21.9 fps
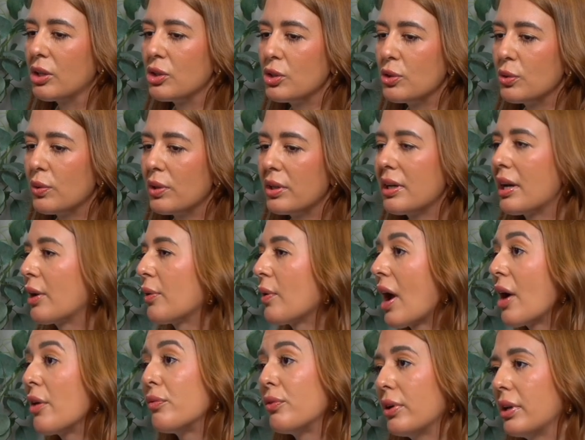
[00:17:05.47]
do it now
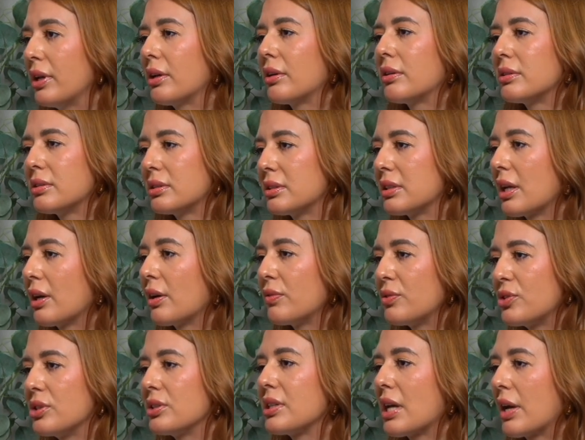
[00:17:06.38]
every year instead
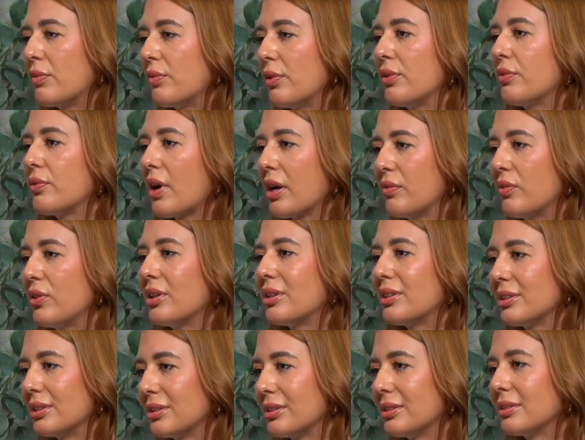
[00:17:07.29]
of just every 5 years.